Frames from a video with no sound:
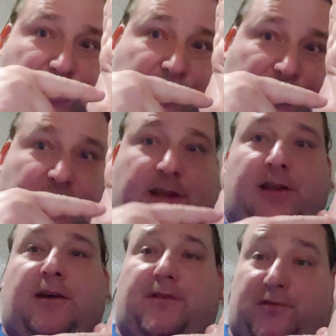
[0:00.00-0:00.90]
click, click.
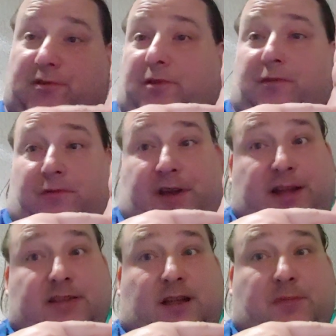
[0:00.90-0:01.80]
Those are your 3
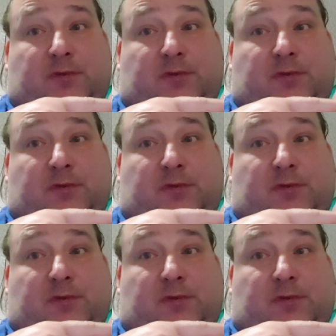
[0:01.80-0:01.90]
end stop